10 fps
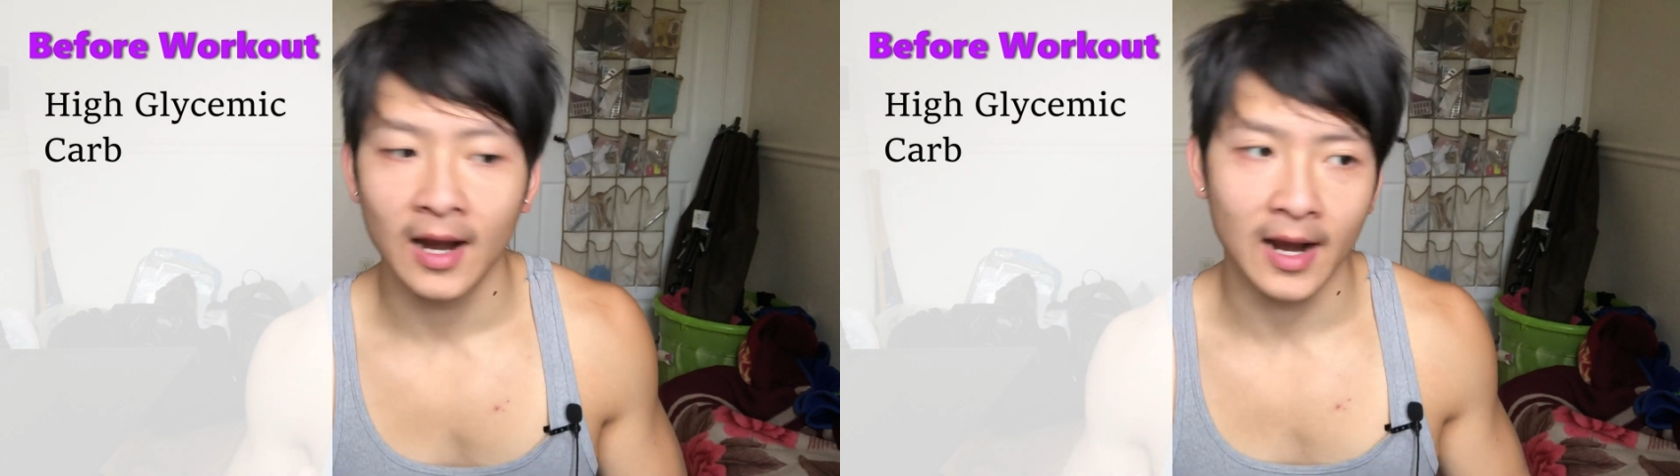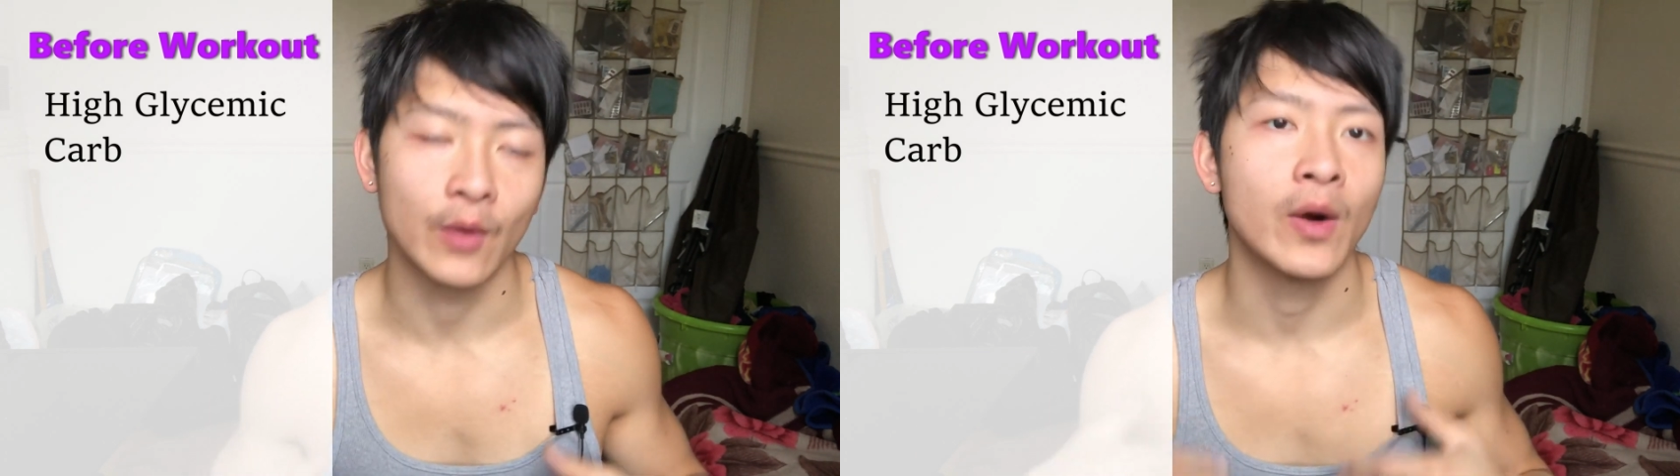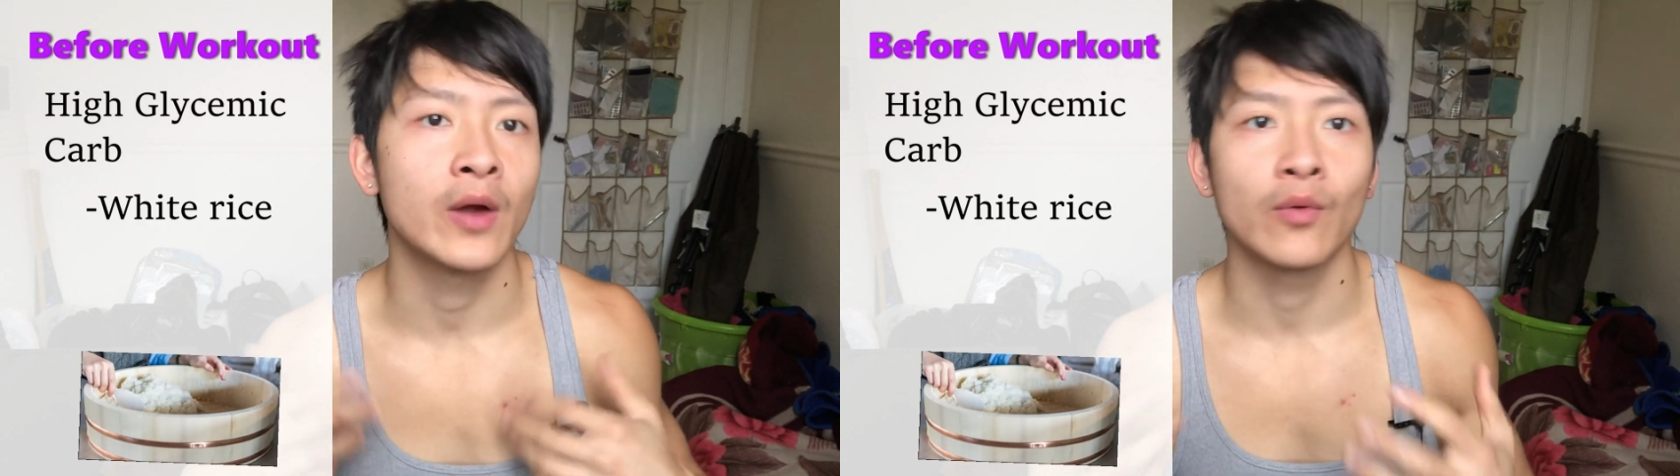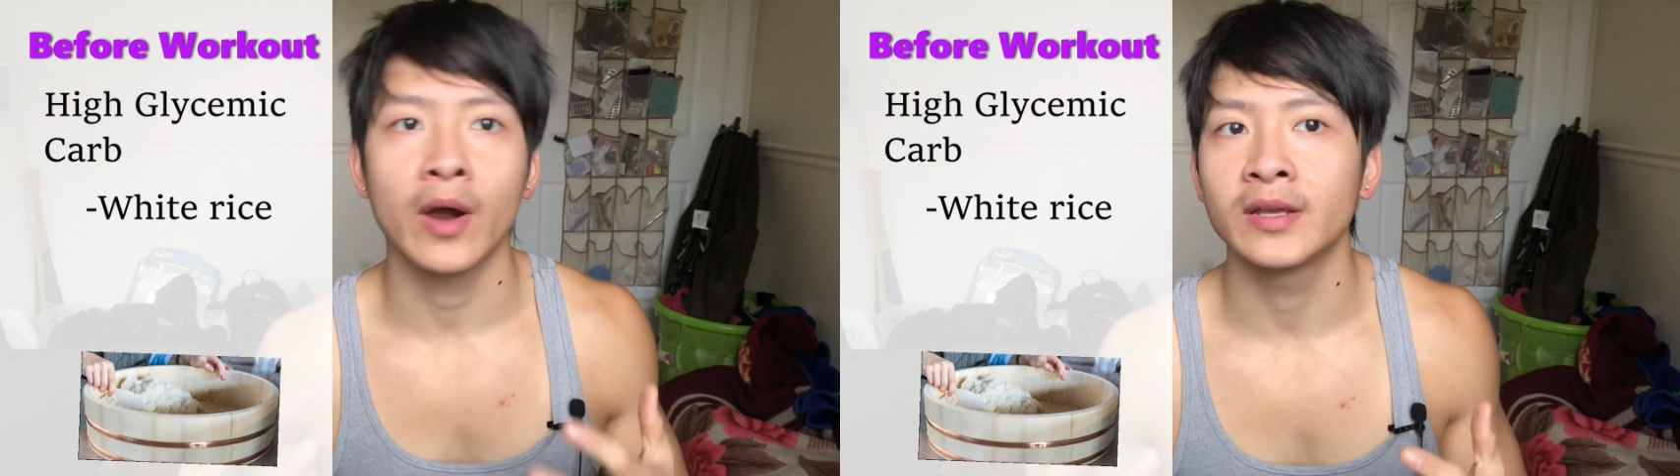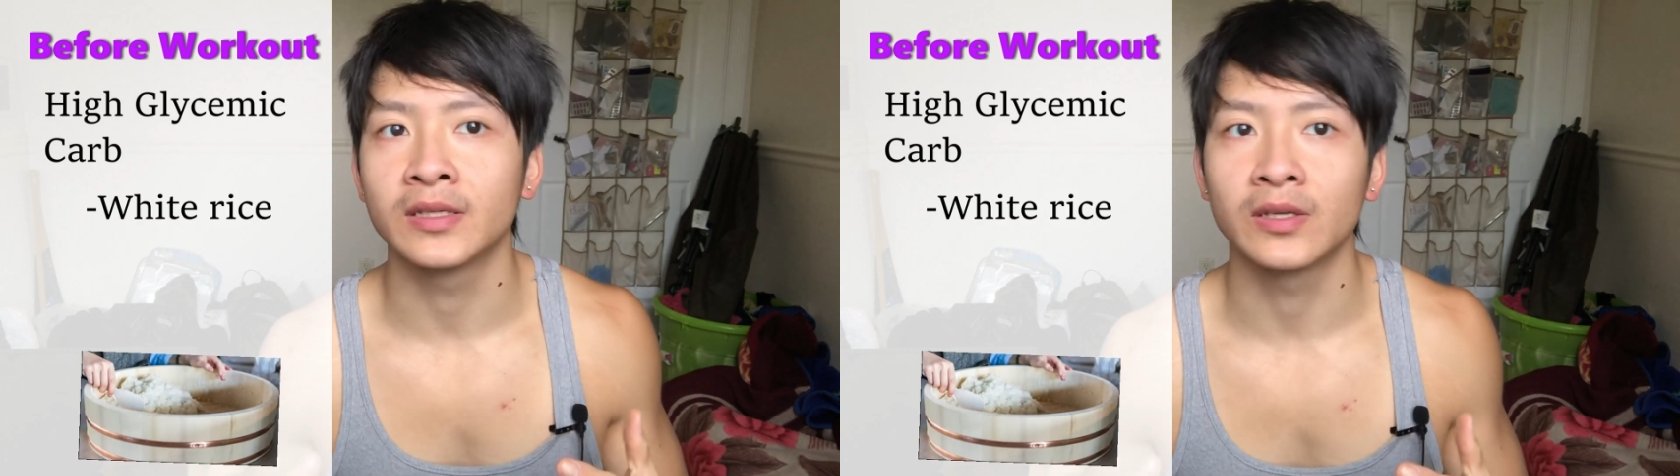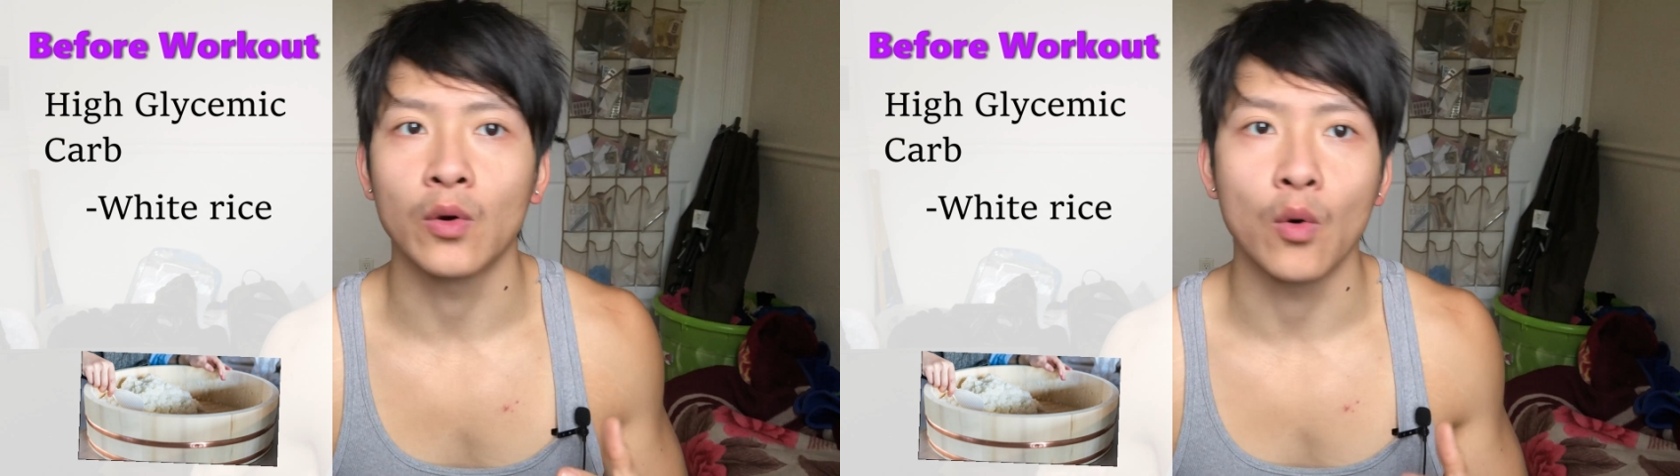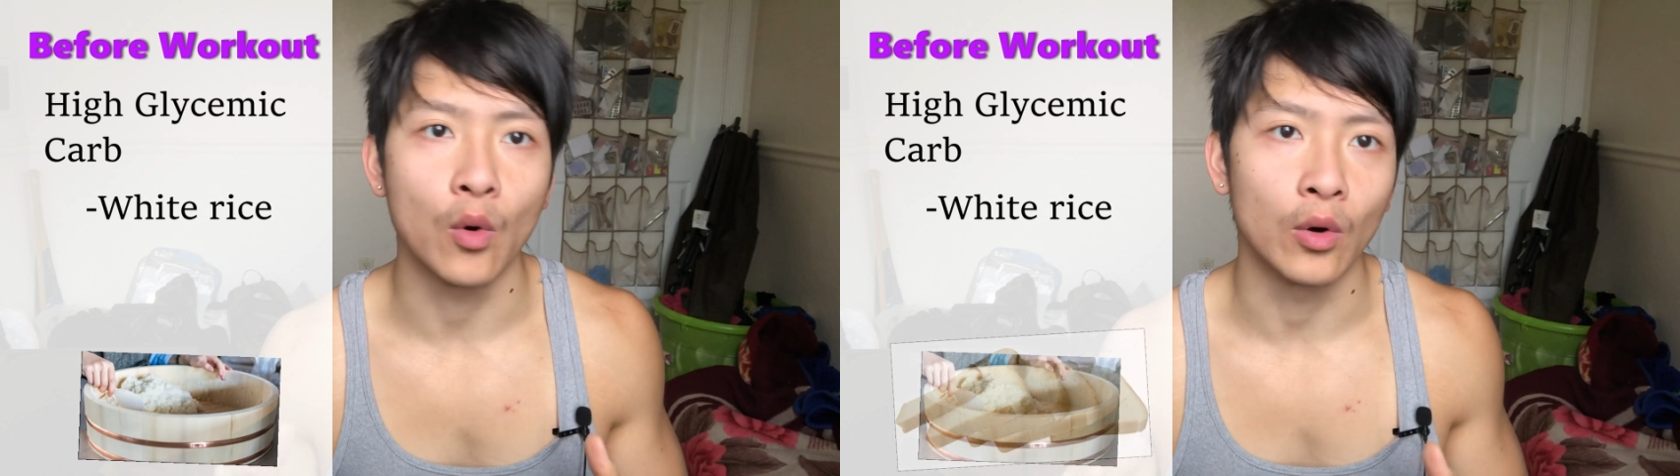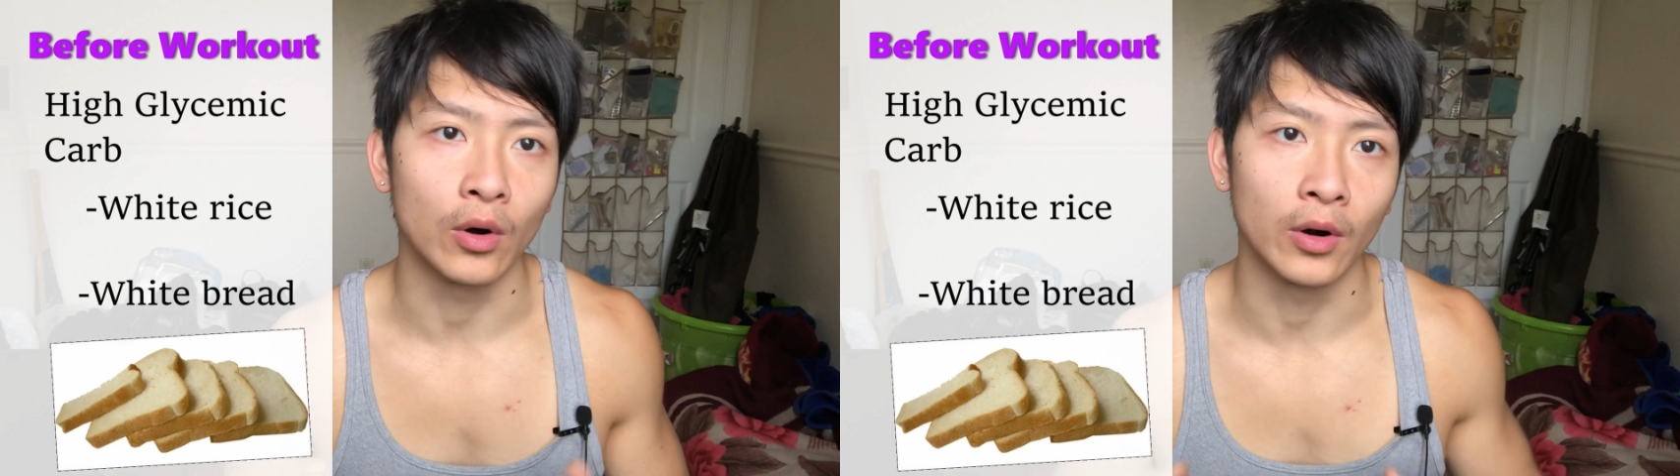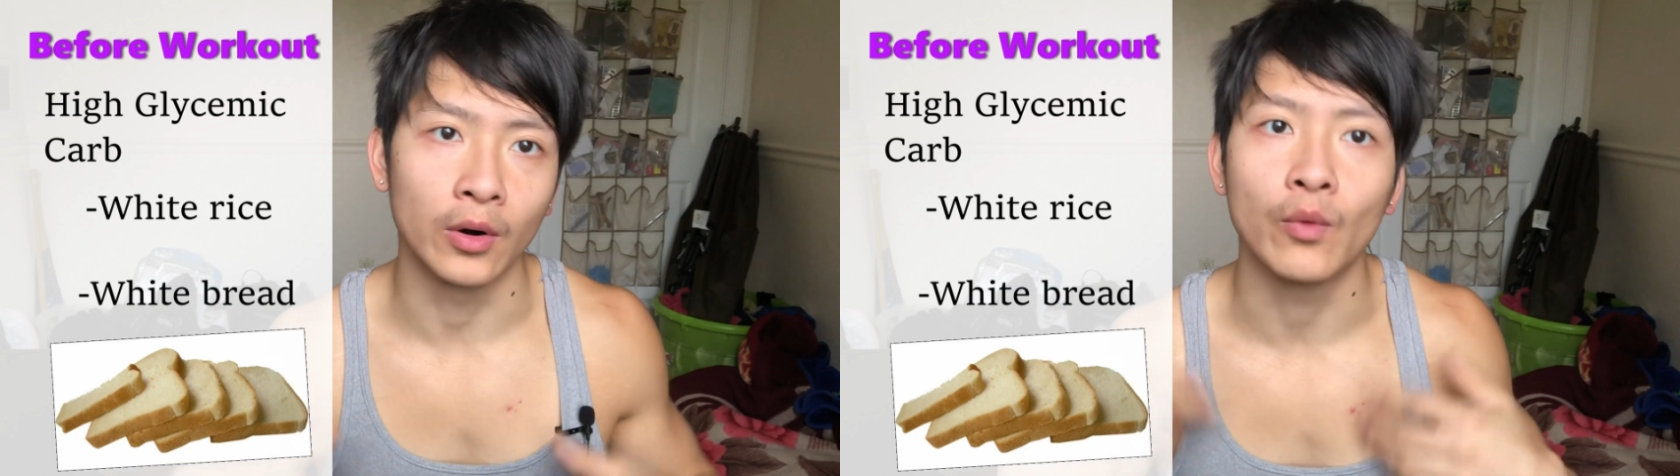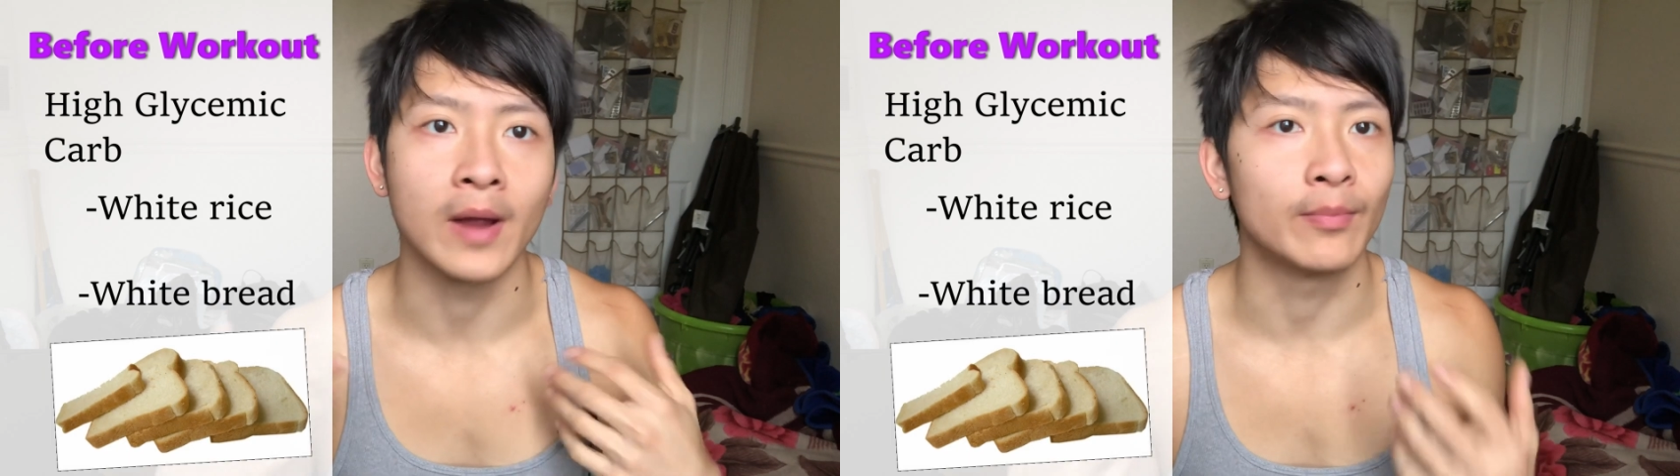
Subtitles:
like white rice or white